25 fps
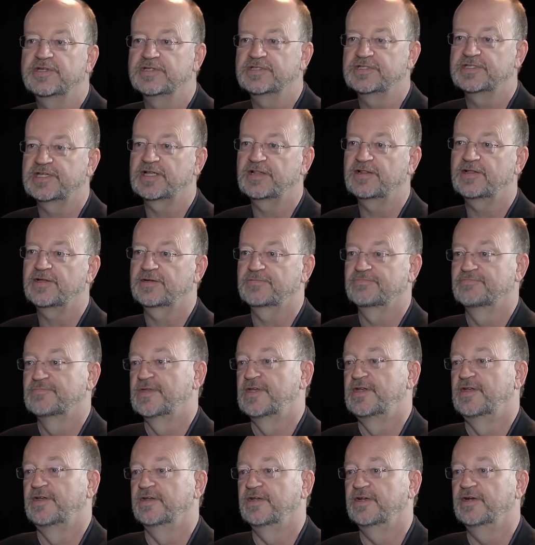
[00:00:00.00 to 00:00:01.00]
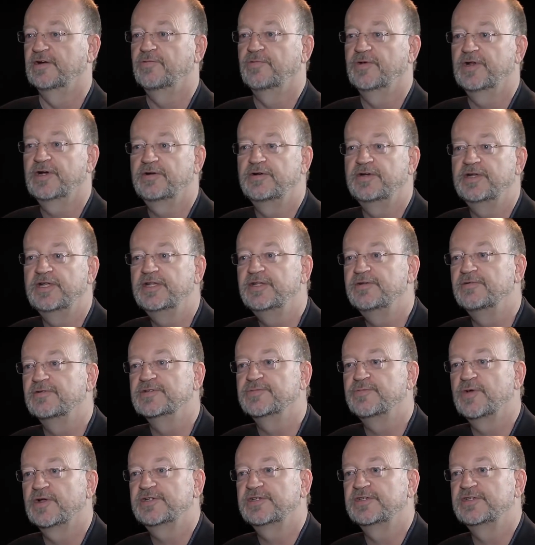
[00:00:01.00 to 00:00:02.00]
going to say, look, you know, we don't need you
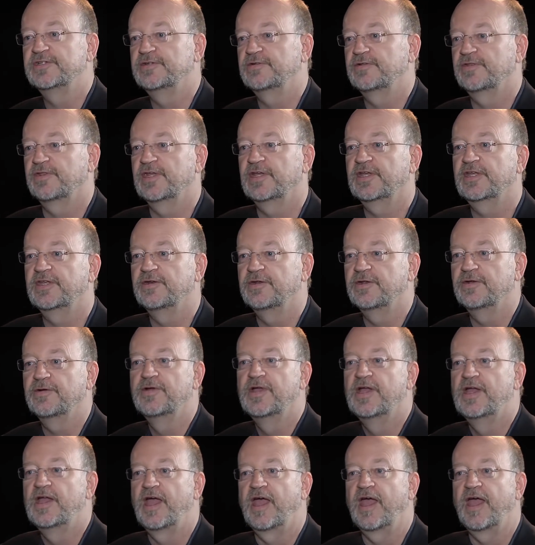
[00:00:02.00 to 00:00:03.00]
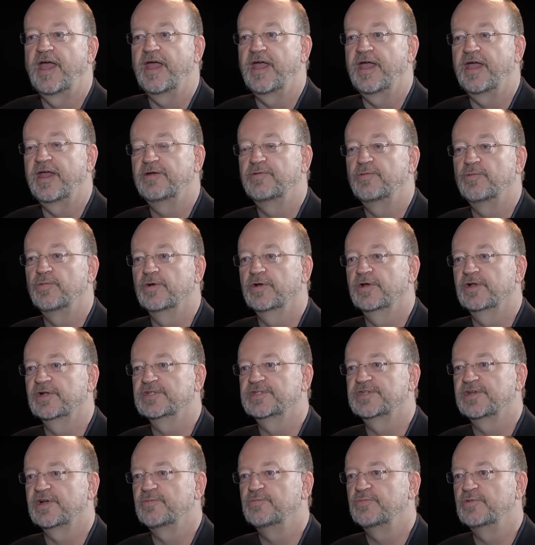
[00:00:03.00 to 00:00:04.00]
as much as you think you do. And we're going to
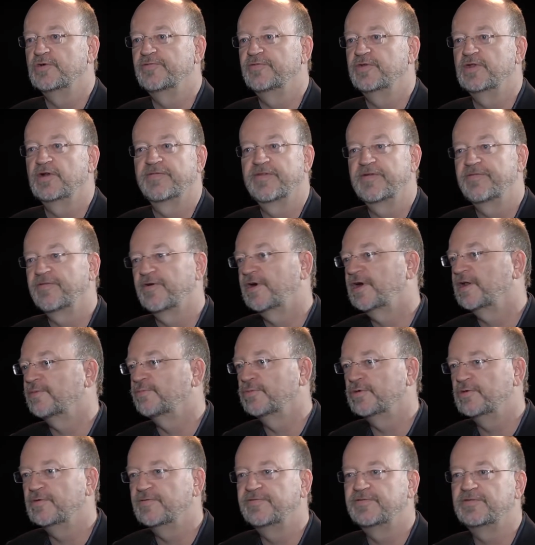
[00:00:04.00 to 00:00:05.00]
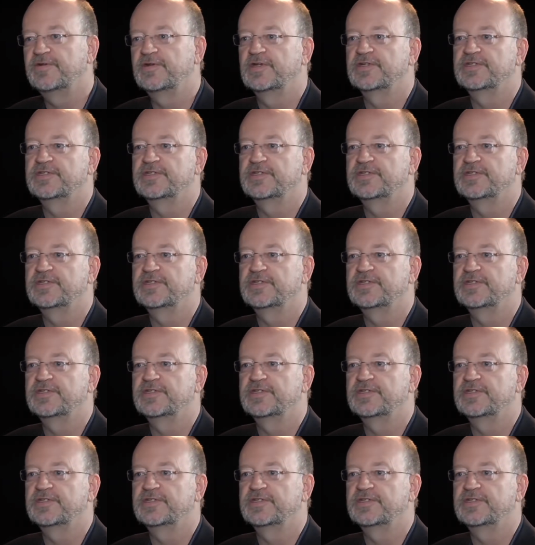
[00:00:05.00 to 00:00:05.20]
start moving, you know, they've already moved